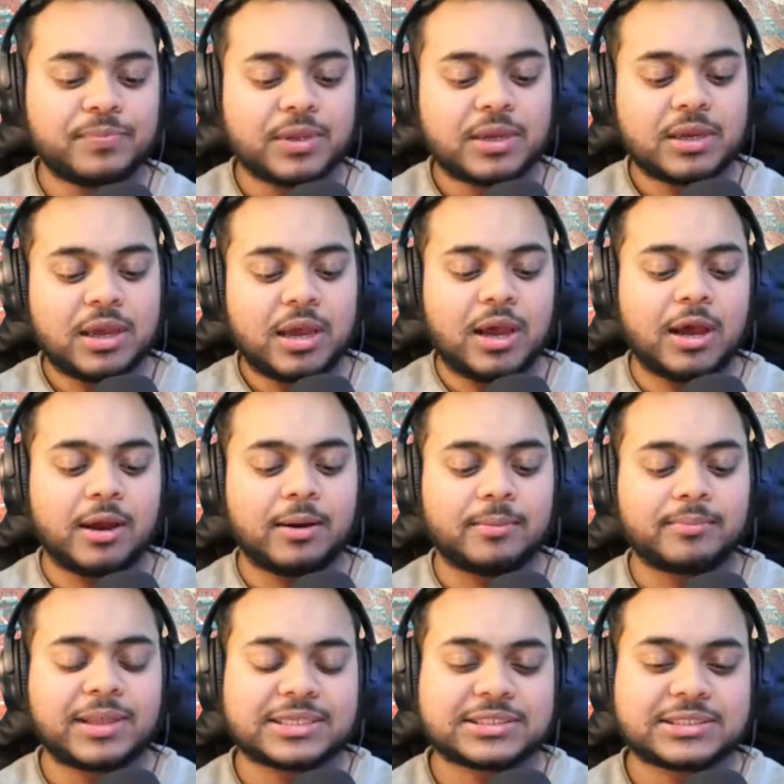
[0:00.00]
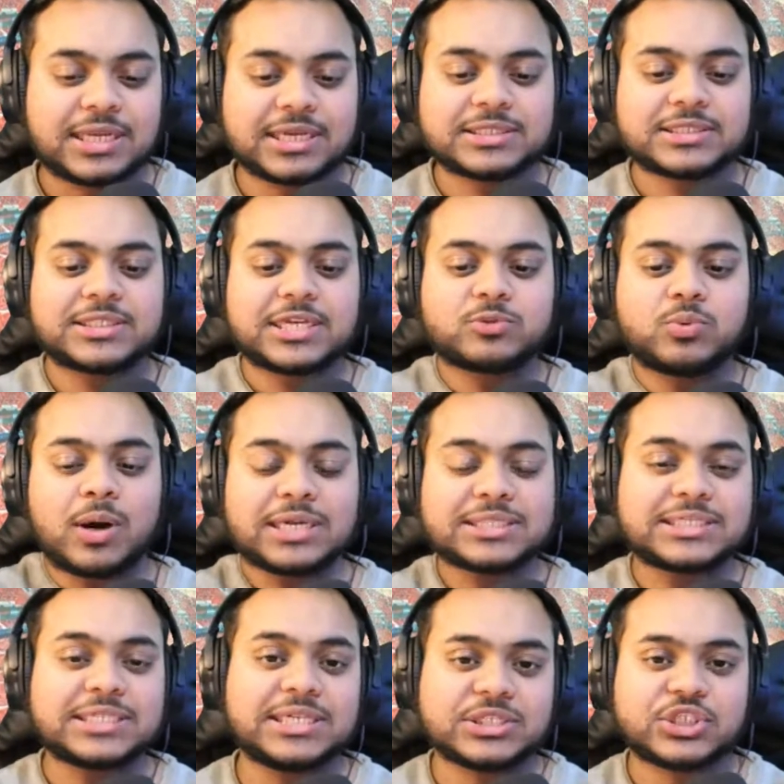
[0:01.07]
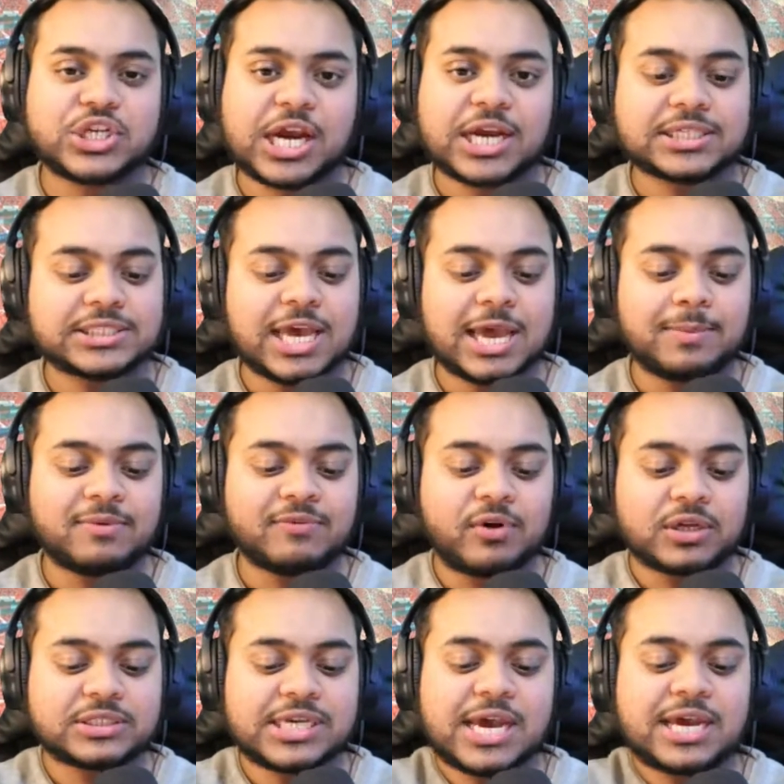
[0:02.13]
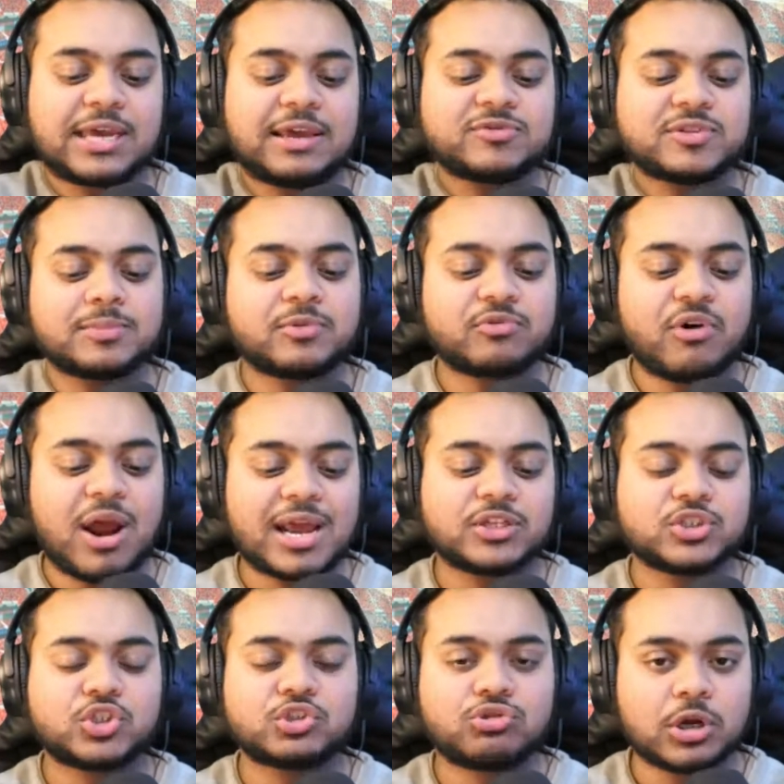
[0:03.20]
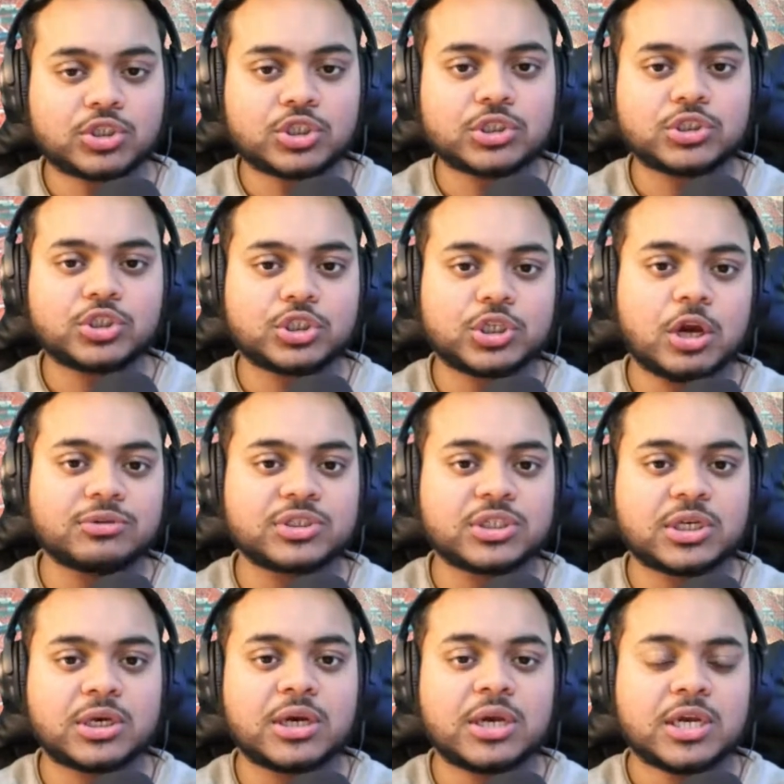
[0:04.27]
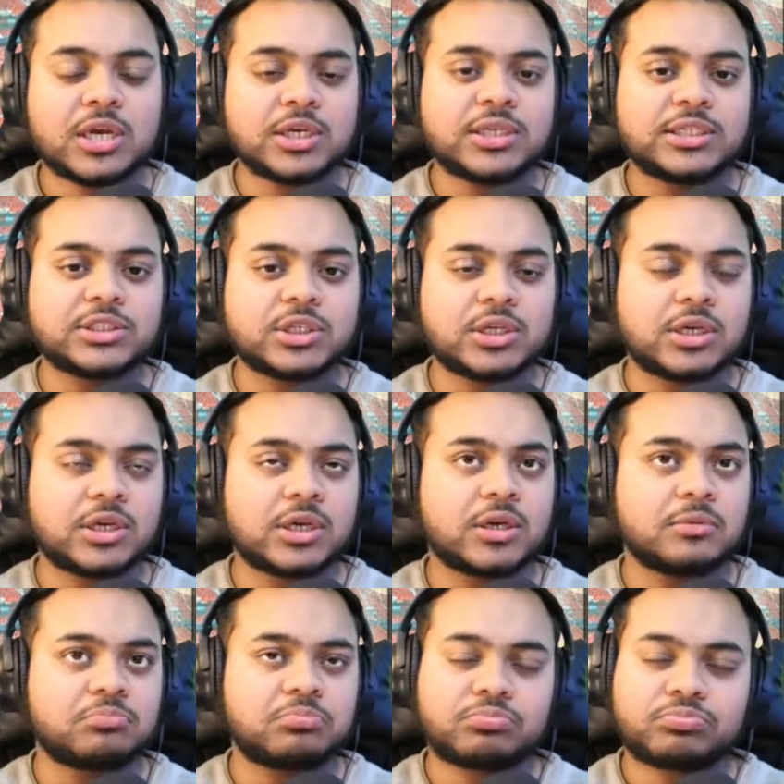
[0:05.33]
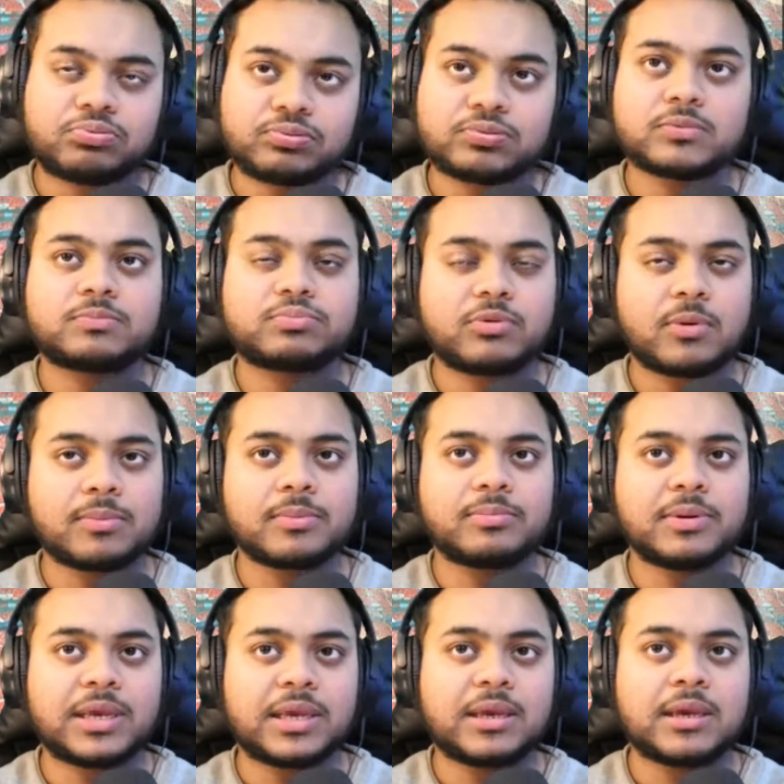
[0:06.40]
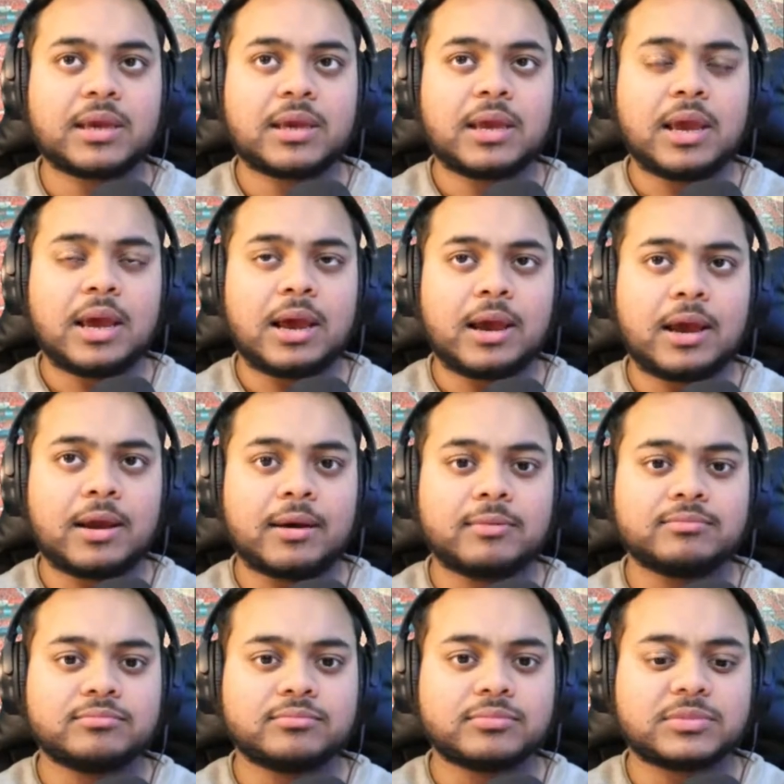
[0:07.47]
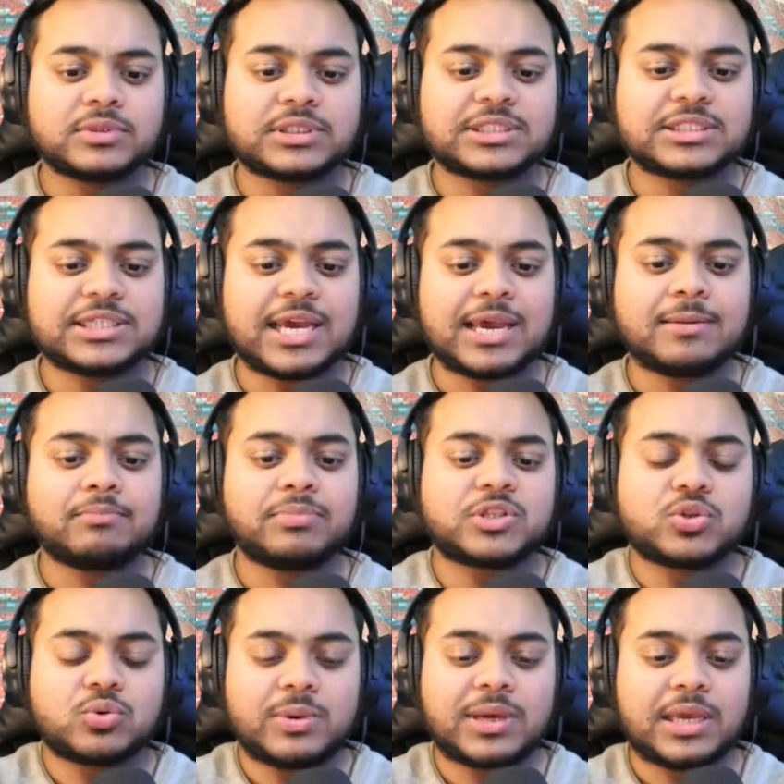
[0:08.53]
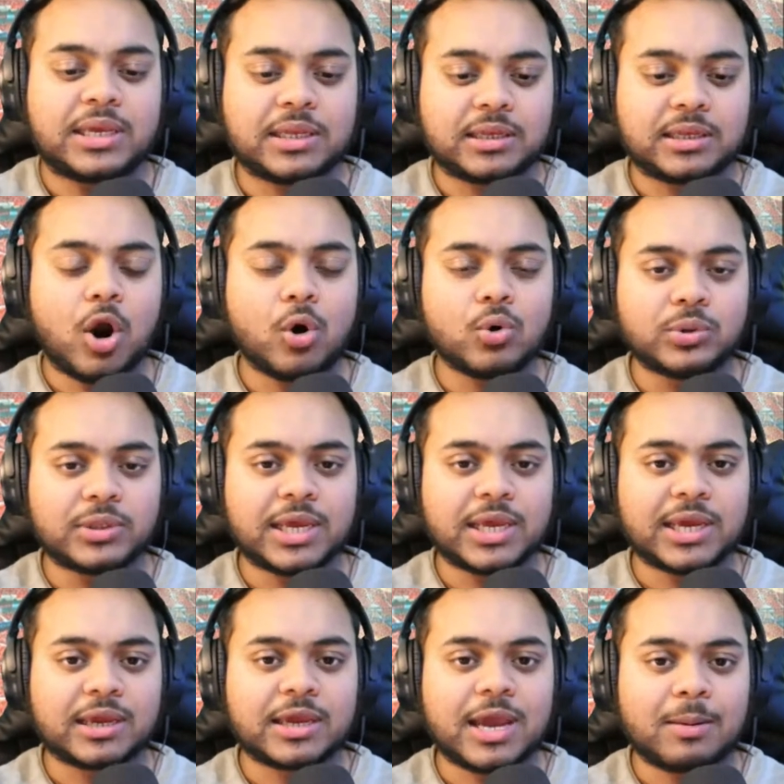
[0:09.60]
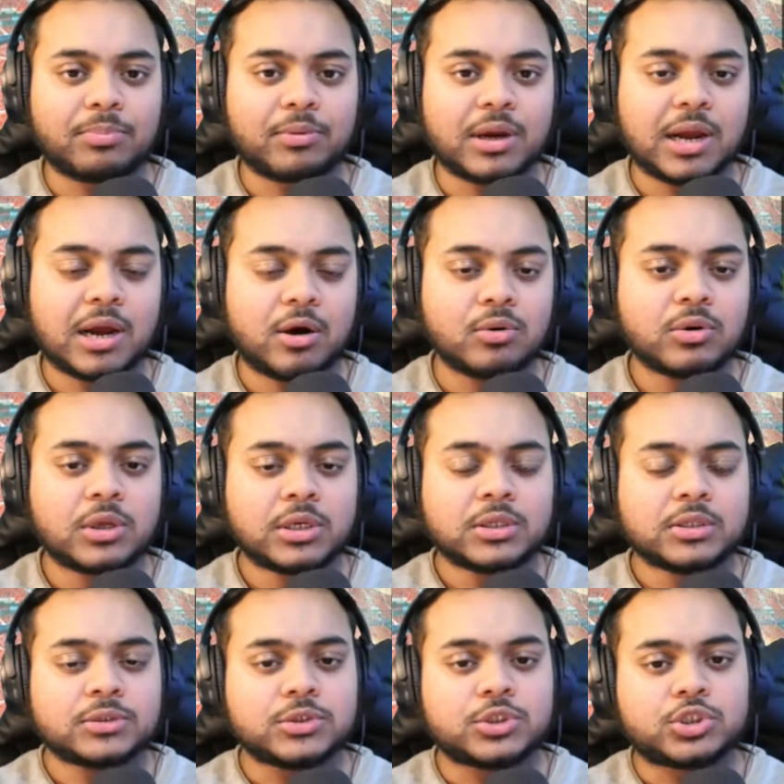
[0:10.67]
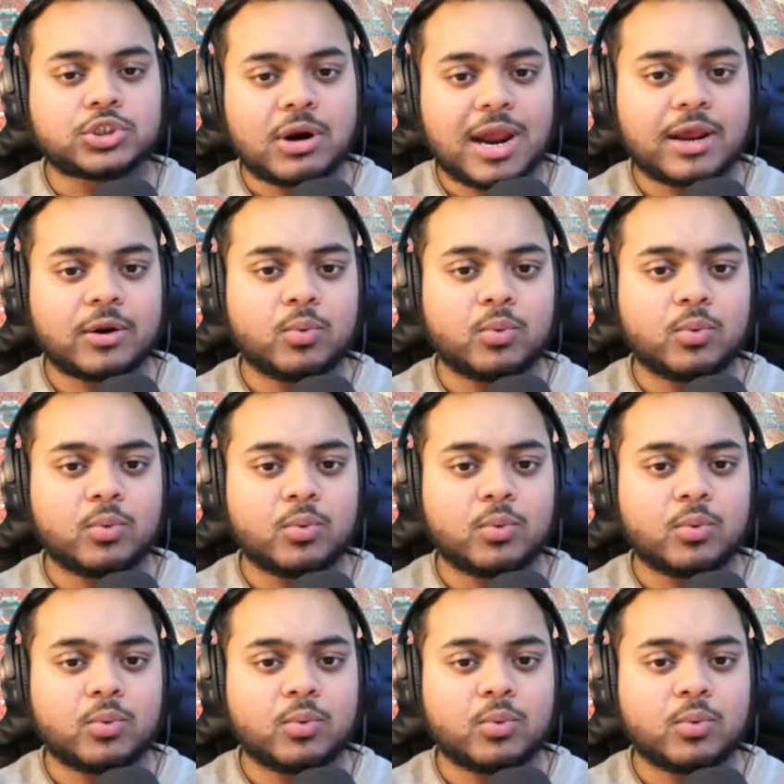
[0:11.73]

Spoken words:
That's what I see in Xhaka's game. If Arteta gives him the right instructions, he's gonna probably sit in between Holding and Gabriel, try and